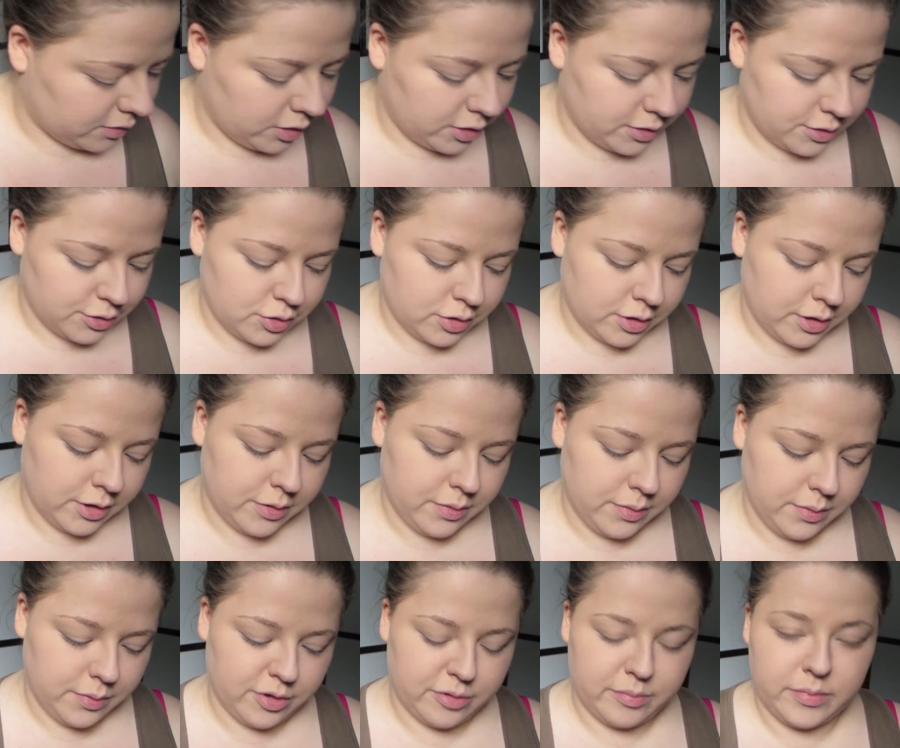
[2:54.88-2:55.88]
contouring
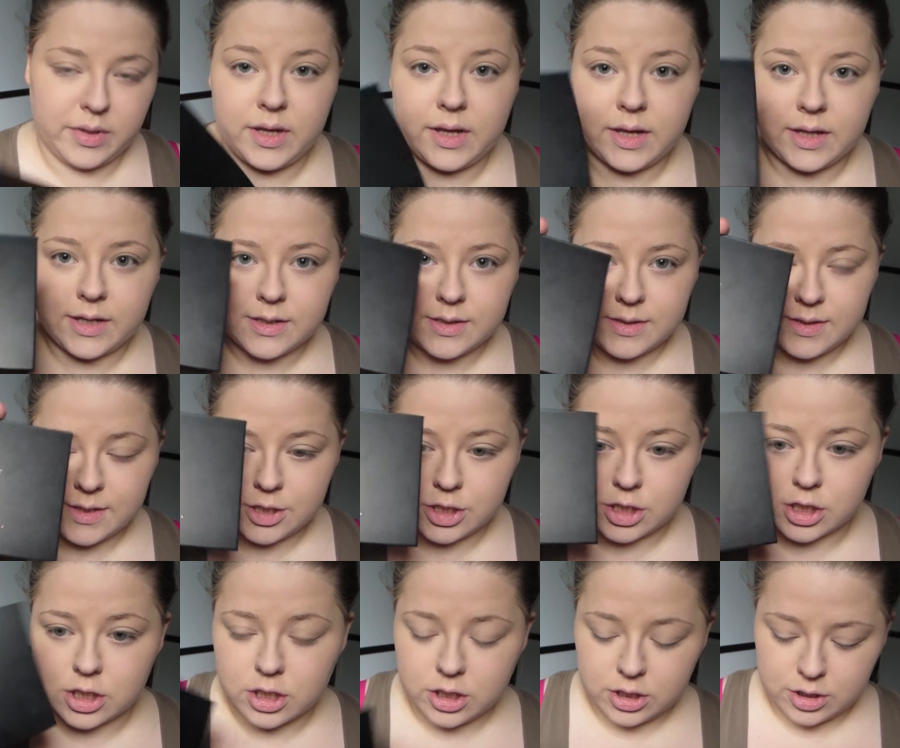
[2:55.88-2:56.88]
with my
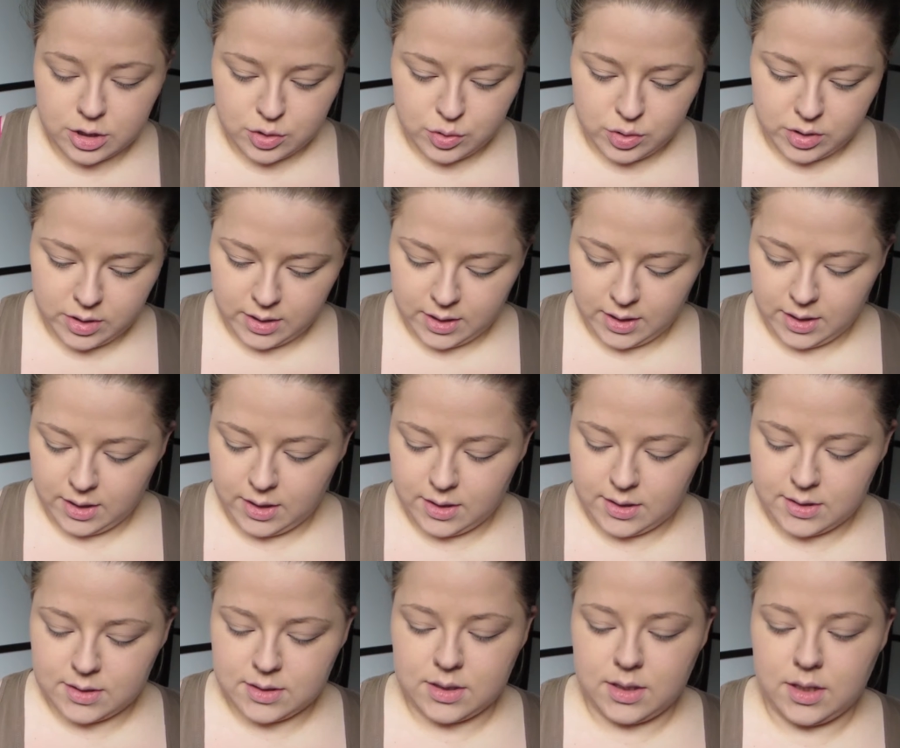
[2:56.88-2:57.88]
Anastasia contour
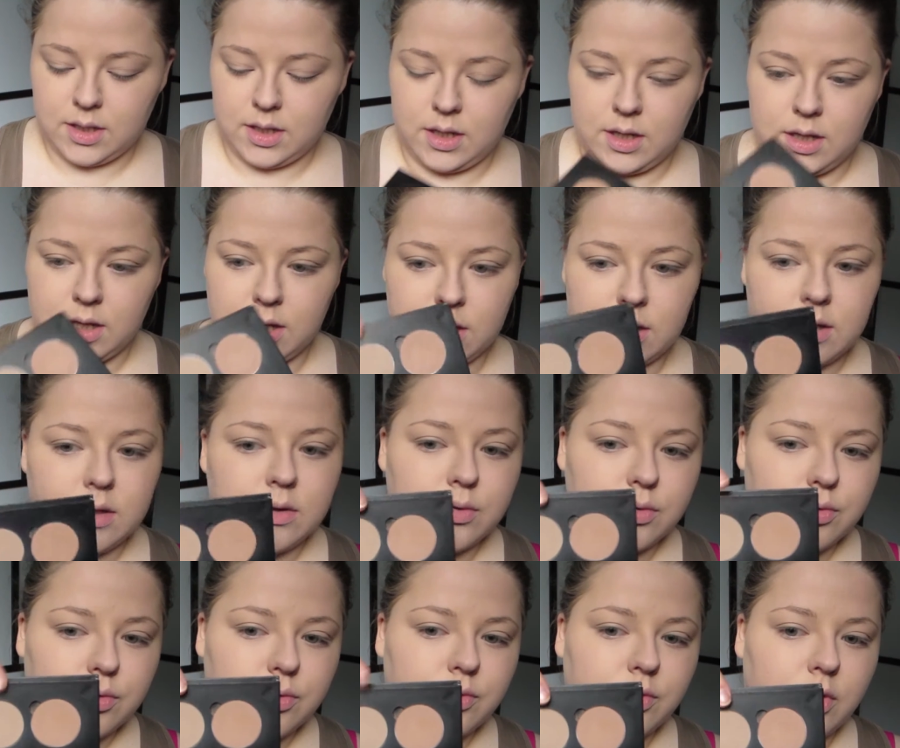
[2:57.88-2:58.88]
kit and
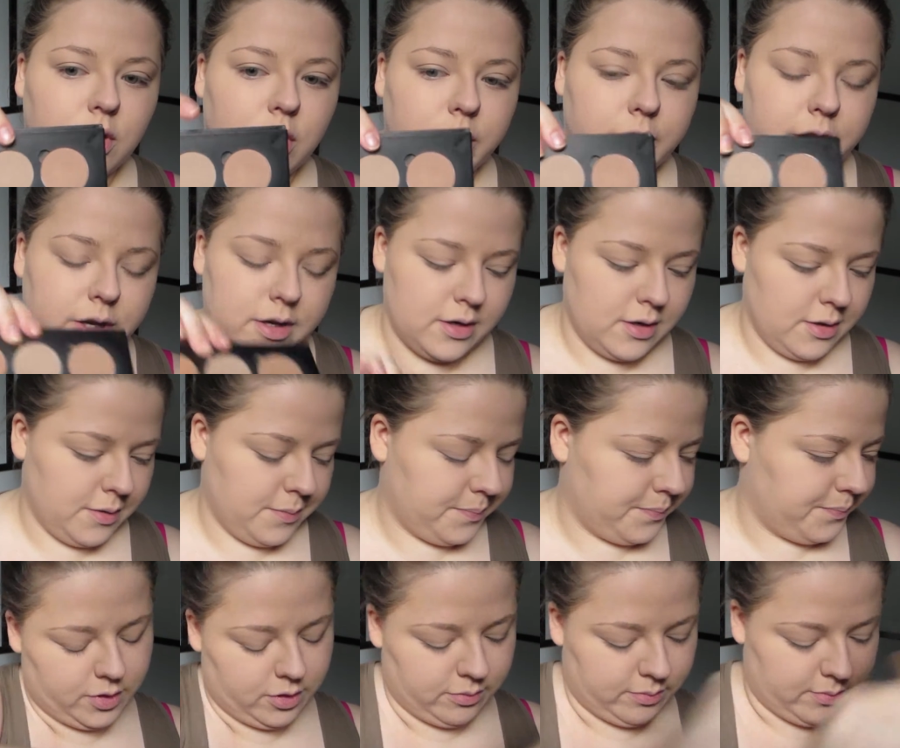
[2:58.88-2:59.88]
Fawn
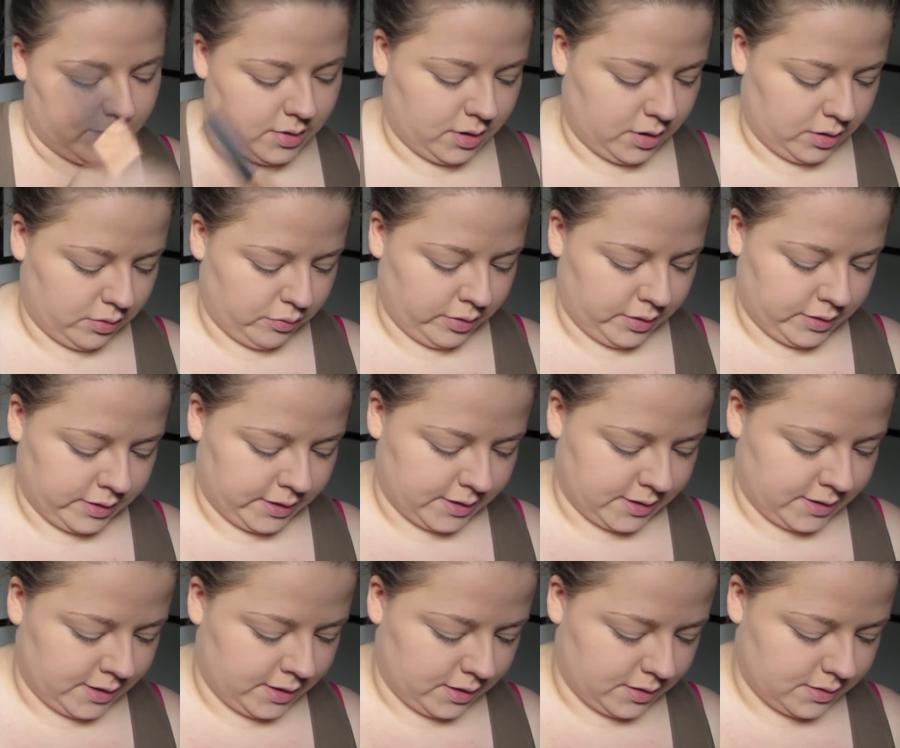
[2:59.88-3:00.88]
and my Real
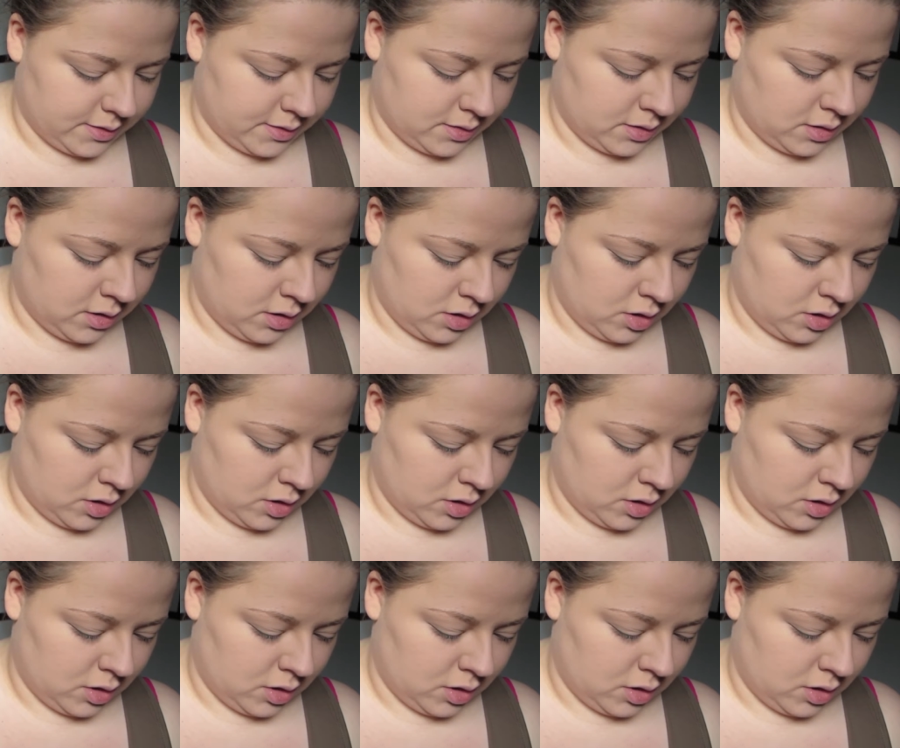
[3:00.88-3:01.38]
Techniques